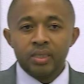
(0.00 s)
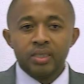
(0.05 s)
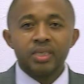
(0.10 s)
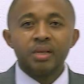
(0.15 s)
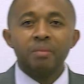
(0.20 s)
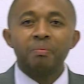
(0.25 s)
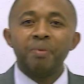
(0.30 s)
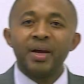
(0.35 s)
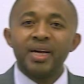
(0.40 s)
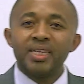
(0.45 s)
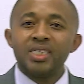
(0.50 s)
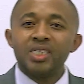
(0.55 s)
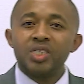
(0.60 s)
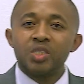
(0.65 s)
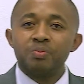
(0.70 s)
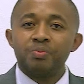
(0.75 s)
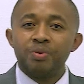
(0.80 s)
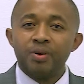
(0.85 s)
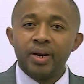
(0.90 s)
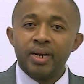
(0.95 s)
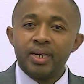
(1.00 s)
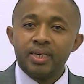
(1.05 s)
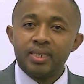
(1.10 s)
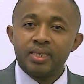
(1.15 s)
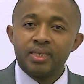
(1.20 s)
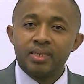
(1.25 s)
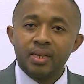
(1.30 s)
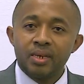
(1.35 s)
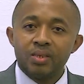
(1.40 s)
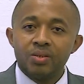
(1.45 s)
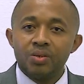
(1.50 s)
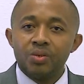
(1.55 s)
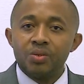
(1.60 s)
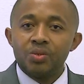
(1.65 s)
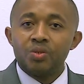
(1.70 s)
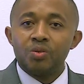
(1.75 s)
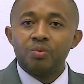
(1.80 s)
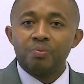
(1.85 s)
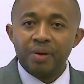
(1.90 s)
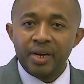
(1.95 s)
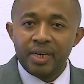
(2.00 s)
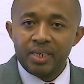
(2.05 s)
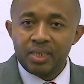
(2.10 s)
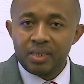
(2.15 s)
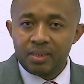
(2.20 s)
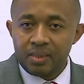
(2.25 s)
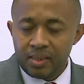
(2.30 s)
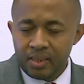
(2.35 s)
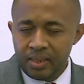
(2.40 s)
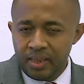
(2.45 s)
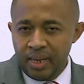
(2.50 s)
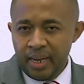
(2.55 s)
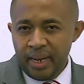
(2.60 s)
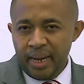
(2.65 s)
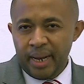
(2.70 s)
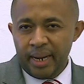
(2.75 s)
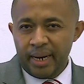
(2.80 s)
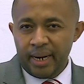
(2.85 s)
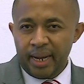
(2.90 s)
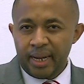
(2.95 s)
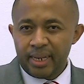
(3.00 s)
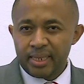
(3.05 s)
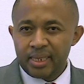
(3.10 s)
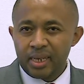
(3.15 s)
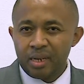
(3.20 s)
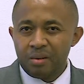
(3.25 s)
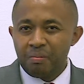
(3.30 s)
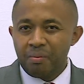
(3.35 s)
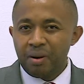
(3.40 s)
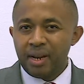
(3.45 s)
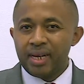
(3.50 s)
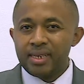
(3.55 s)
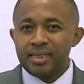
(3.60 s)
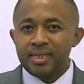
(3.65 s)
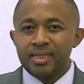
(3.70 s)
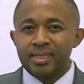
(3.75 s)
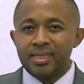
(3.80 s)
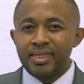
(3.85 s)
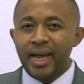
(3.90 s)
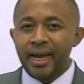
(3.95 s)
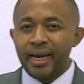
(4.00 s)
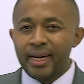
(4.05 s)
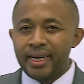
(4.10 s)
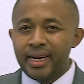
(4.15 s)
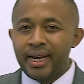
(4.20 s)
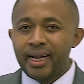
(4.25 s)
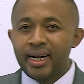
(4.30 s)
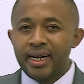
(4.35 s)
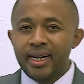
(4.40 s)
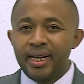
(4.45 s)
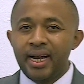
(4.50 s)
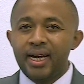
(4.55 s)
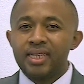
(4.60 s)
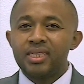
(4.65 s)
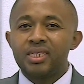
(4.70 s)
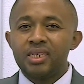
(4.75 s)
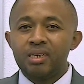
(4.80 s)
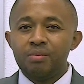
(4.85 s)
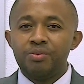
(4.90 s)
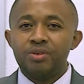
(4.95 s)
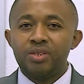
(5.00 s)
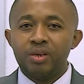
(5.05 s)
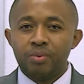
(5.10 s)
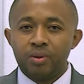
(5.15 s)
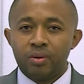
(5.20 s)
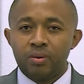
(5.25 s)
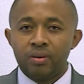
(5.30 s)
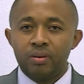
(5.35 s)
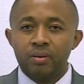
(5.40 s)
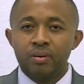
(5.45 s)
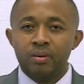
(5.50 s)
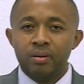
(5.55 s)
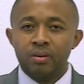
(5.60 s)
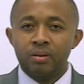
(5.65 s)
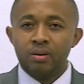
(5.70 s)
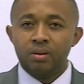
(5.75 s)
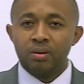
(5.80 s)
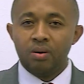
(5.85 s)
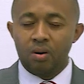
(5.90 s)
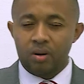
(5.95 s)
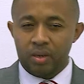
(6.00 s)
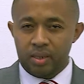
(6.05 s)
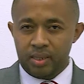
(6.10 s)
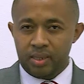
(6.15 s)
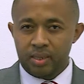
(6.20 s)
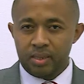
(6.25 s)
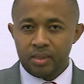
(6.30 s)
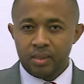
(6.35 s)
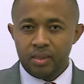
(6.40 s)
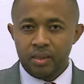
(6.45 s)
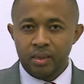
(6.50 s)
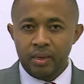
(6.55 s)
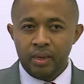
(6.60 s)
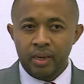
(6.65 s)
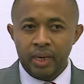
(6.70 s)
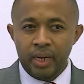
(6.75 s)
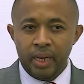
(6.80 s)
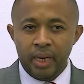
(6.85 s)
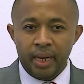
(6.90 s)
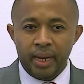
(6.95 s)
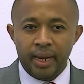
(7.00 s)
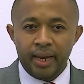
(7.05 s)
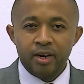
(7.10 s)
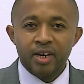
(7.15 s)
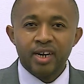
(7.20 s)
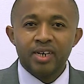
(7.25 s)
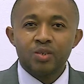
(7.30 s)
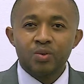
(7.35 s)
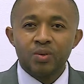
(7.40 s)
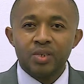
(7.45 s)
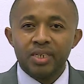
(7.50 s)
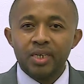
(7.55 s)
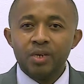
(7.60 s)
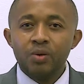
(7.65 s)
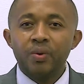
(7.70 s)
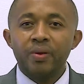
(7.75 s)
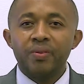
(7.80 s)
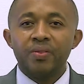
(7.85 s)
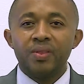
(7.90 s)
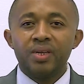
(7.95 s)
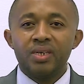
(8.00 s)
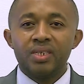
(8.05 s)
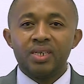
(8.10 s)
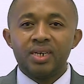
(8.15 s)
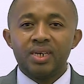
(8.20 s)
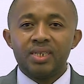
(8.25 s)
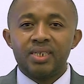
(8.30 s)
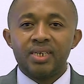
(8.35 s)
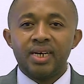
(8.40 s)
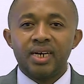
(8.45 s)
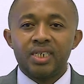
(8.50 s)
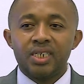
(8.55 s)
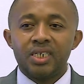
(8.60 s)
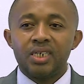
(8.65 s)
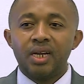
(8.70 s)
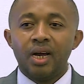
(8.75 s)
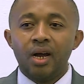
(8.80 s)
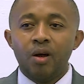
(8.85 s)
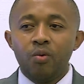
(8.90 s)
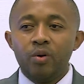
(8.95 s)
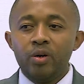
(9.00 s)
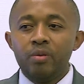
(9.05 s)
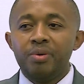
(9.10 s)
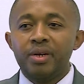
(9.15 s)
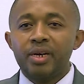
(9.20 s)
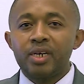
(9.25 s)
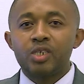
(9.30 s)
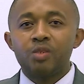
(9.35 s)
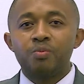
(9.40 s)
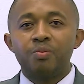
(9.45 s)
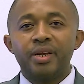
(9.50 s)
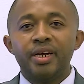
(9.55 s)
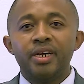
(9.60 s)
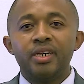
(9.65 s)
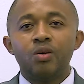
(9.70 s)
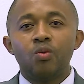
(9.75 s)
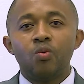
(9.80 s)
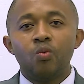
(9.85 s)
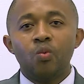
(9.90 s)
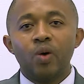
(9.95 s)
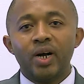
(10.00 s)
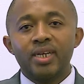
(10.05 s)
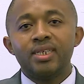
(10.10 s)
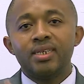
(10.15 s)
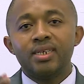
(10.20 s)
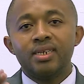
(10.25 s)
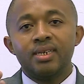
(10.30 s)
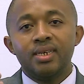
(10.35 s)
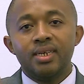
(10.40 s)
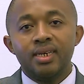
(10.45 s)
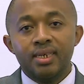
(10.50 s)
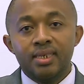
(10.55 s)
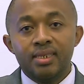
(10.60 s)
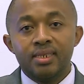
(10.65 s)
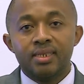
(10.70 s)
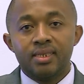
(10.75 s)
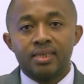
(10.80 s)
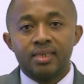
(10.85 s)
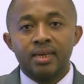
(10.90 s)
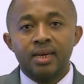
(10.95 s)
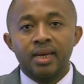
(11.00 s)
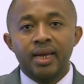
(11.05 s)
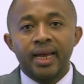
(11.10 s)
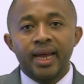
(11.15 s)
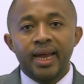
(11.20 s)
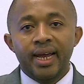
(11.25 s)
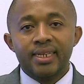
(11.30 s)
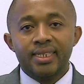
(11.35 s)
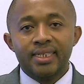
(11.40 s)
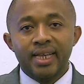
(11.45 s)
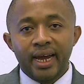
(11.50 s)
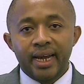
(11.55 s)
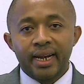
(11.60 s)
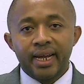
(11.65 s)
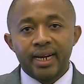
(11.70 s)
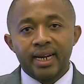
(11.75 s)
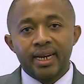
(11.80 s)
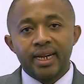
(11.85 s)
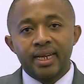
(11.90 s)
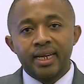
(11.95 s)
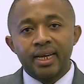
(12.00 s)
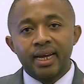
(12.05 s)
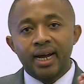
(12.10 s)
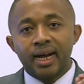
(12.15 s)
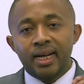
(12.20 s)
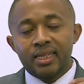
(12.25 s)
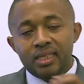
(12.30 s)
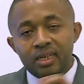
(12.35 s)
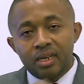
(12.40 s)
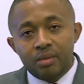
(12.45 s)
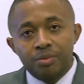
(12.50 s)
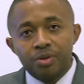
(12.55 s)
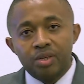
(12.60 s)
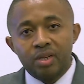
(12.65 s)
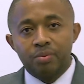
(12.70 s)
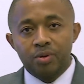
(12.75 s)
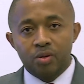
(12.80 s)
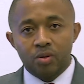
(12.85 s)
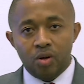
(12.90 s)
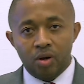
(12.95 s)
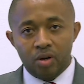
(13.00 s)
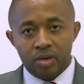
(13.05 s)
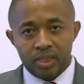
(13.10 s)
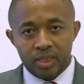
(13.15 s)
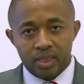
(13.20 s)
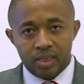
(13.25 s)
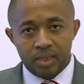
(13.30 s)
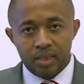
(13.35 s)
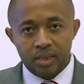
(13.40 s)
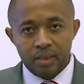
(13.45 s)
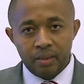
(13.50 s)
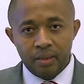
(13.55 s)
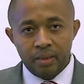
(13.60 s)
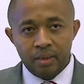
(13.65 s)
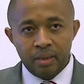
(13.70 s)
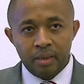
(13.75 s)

is the purchase price that you use to purchase an asset plus directly attributable costs. And as we deal with this transaction, I will be explaining what is a directly attributable cost.